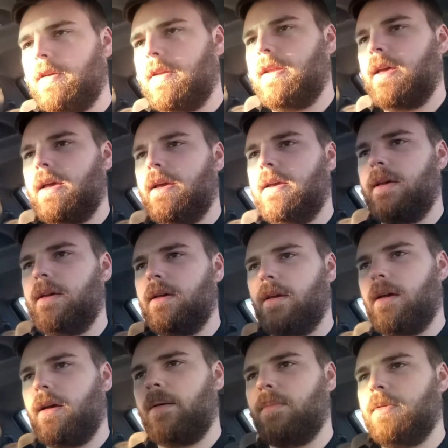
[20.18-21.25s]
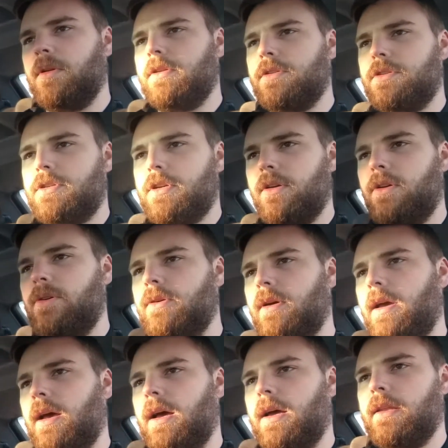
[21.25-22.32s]
Today, I'm going to show
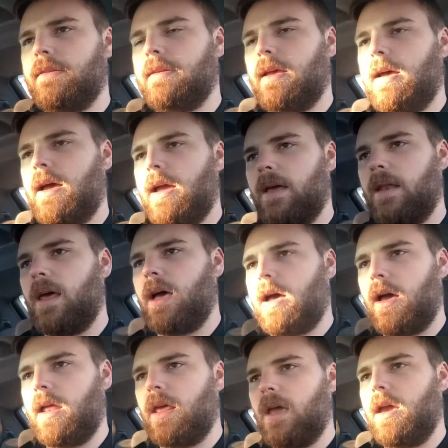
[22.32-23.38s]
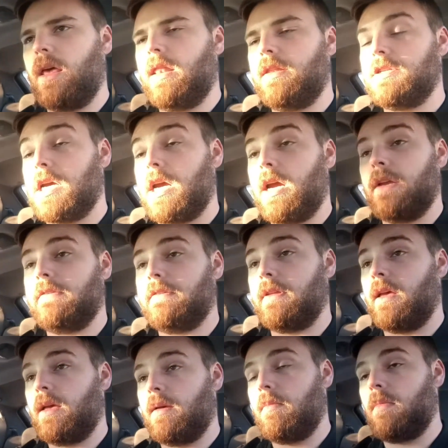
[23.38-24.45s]
you how to tie a knot and cherry
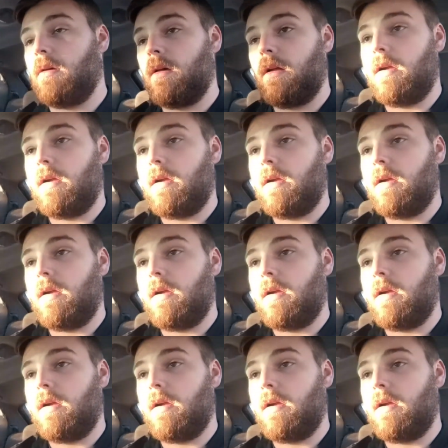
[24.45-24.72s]
stand.